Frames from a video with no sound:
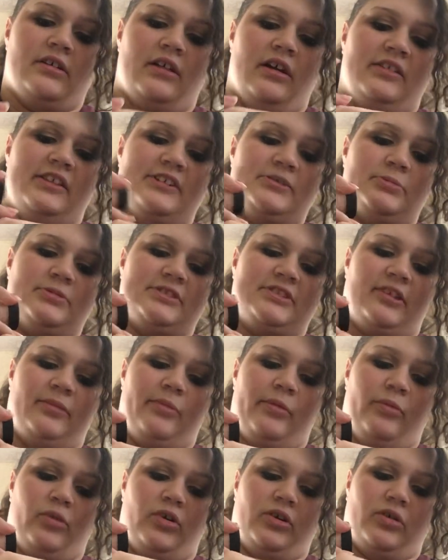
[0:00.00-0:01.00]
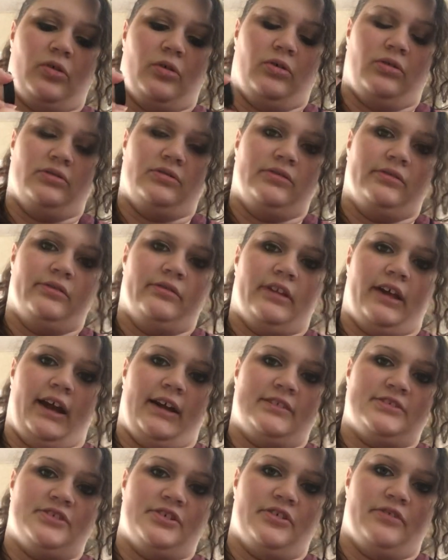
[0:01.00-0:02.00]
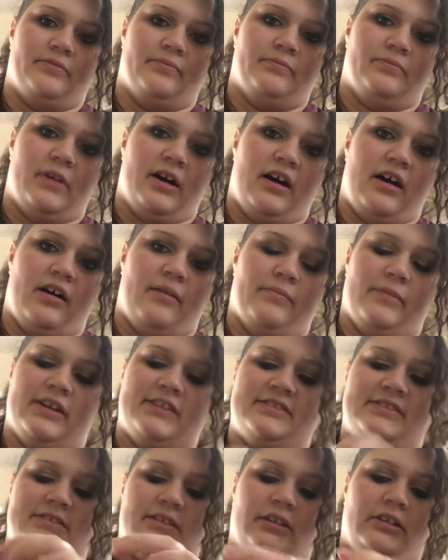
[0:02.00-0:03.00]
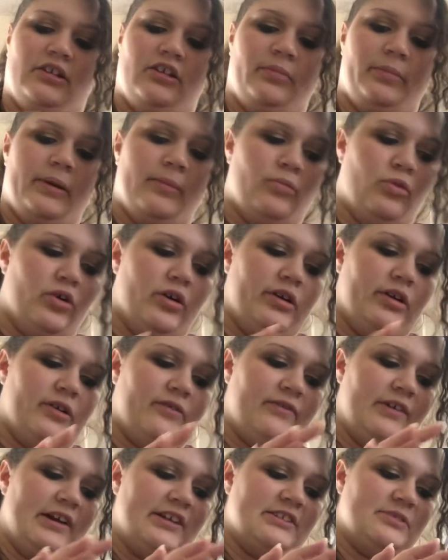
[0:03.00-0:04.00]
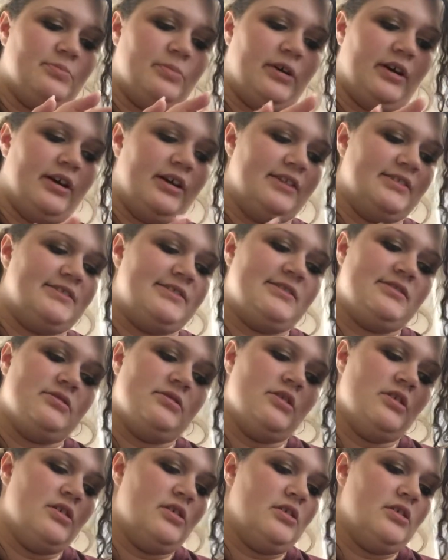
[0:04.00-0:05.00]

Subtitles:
This one's a little bit more gold-like, too. It's a little bit more in your face, but it's